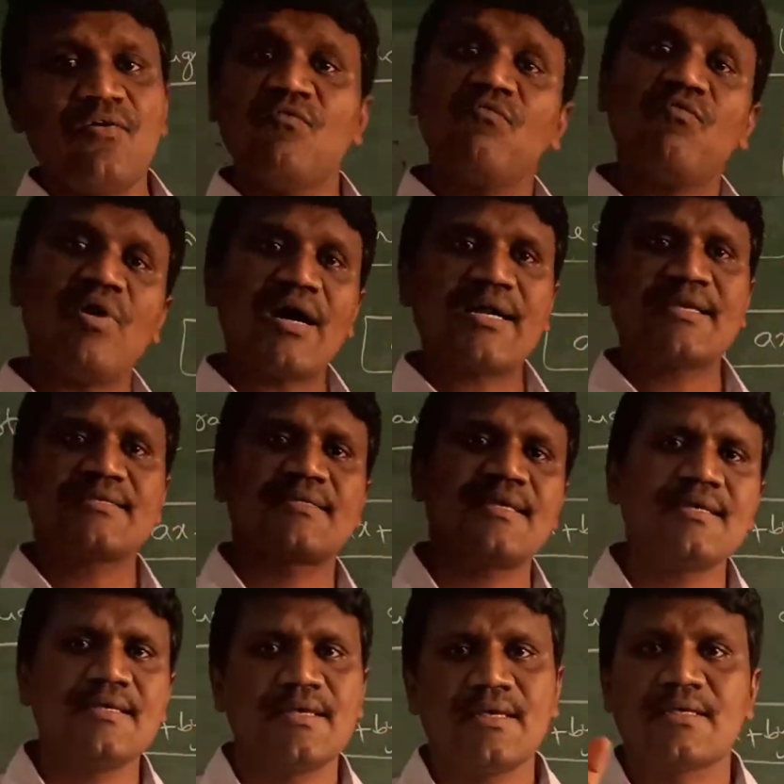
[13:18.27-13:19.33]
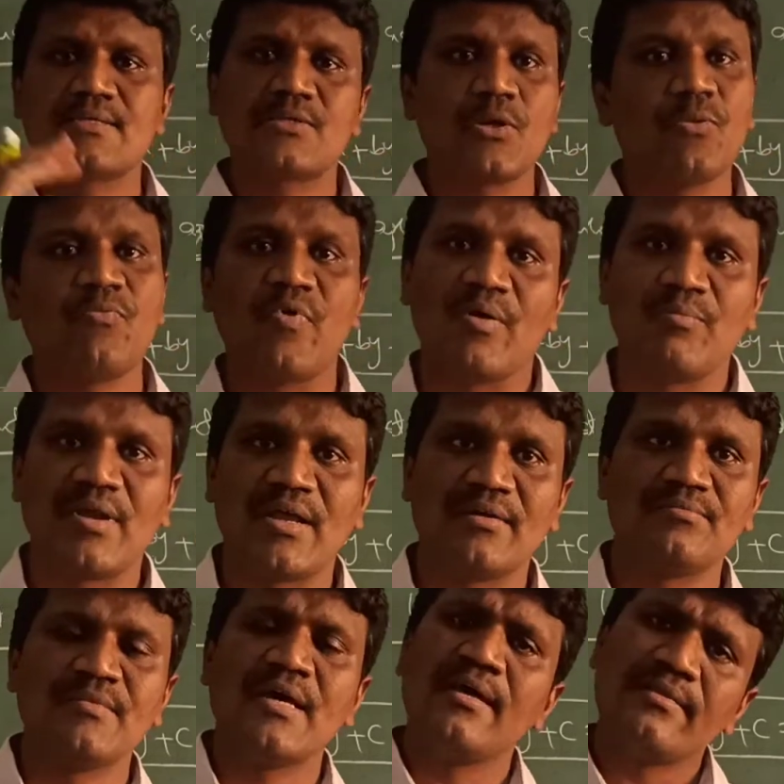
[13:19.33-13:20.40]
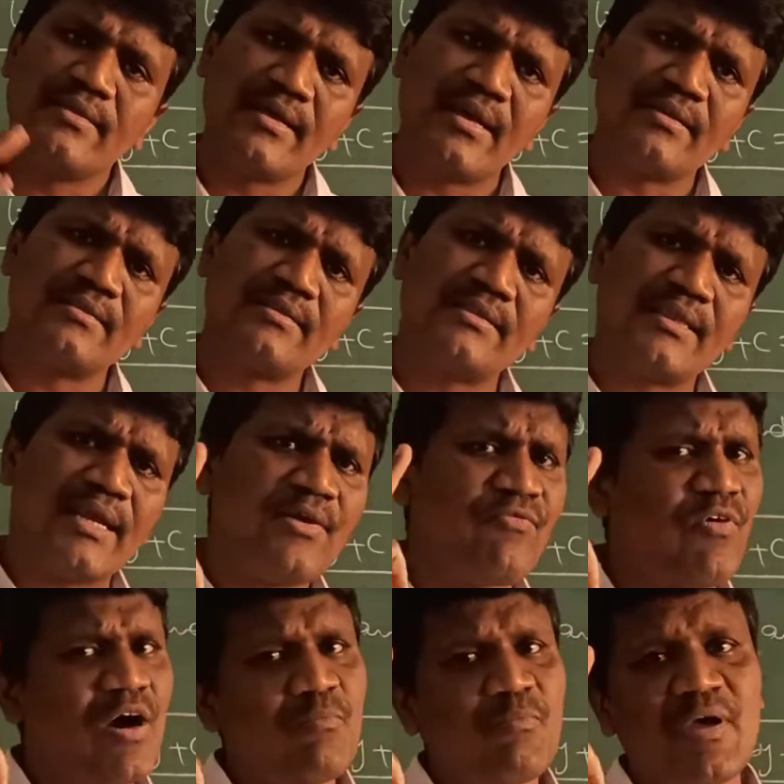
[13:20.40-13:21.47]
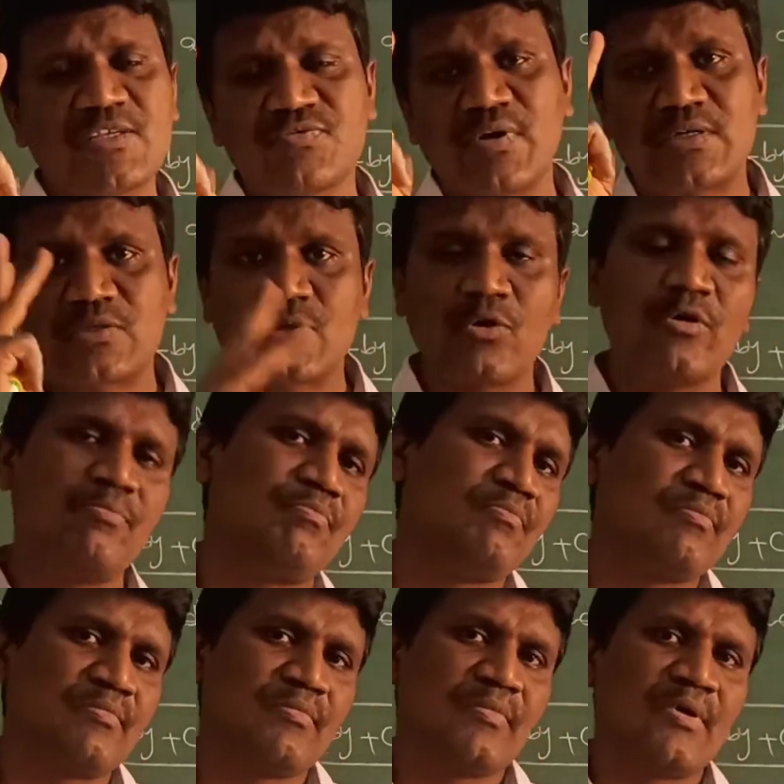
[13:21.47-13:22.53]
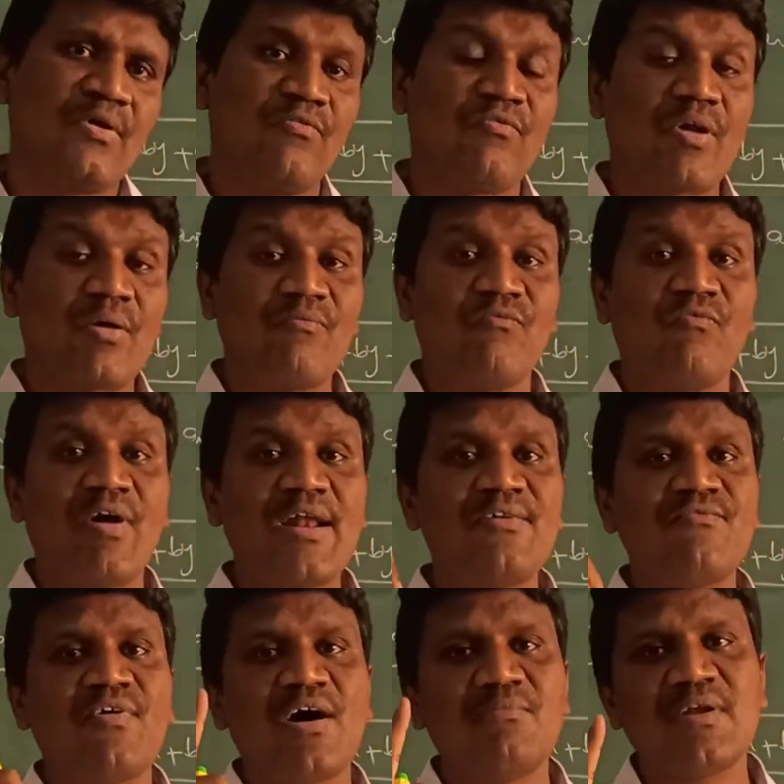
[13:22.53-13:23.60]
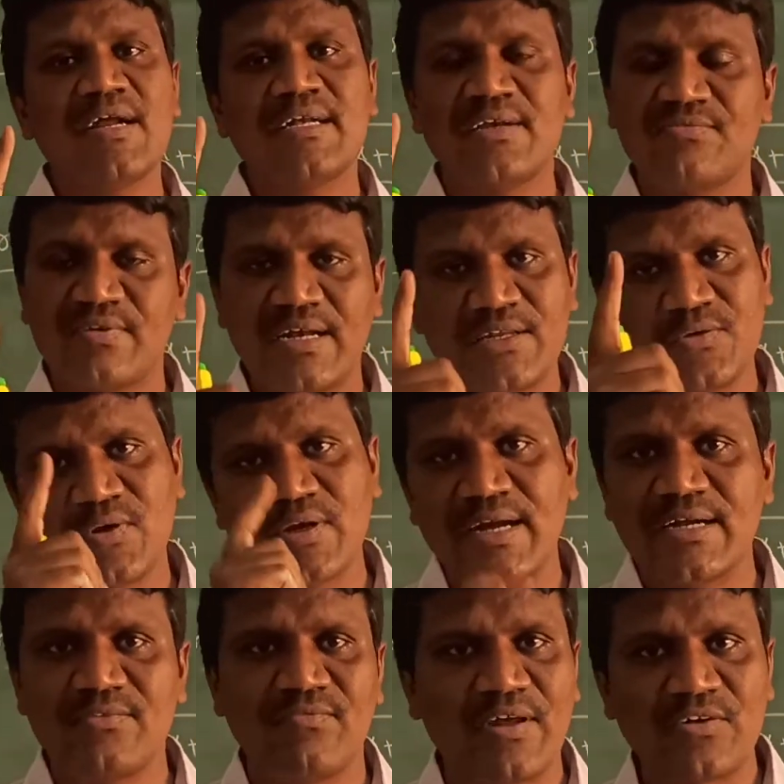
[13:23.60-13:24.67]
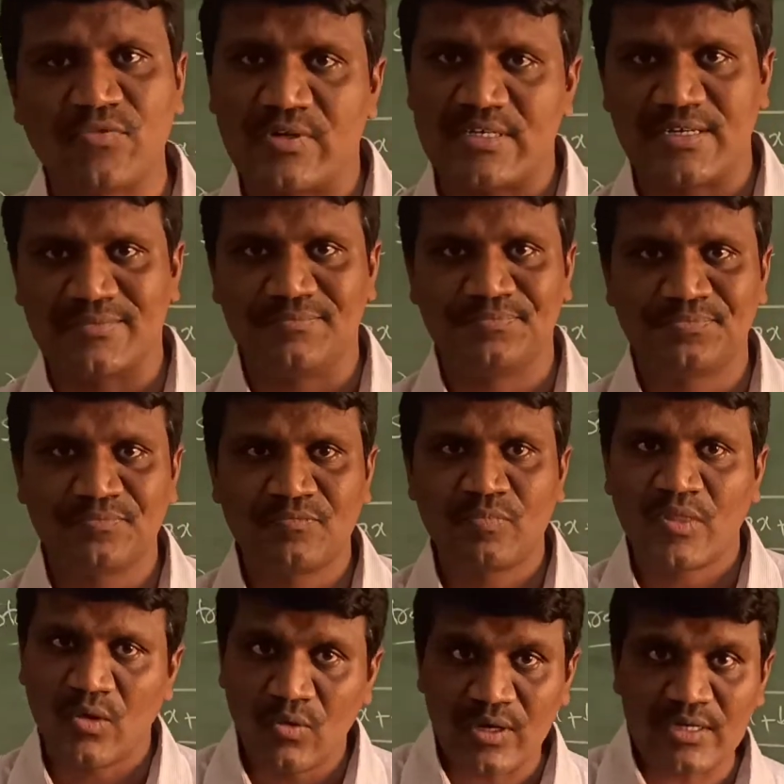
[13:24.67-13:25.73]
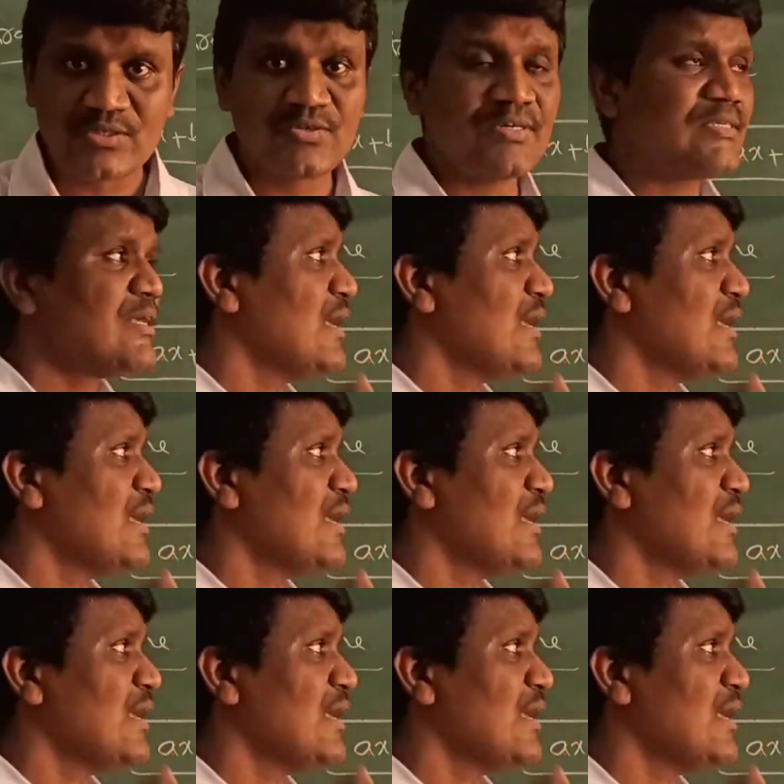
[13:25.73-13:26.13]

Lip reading: what is the slope formula? There are three formulas for slope. From one formula definitely you will get one question. Okay students,